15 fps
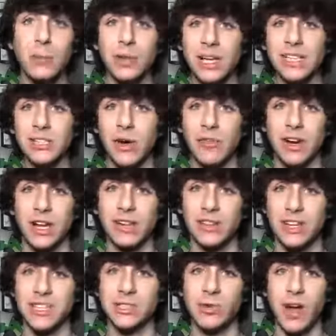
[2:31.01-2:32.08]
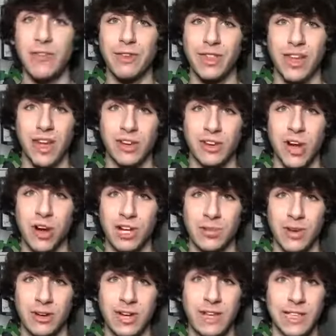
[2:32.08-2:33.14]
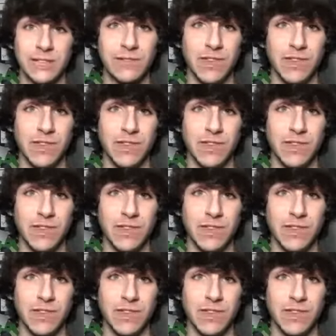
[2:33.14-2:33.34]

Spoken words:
Please don't forget the links to everything I talked about in this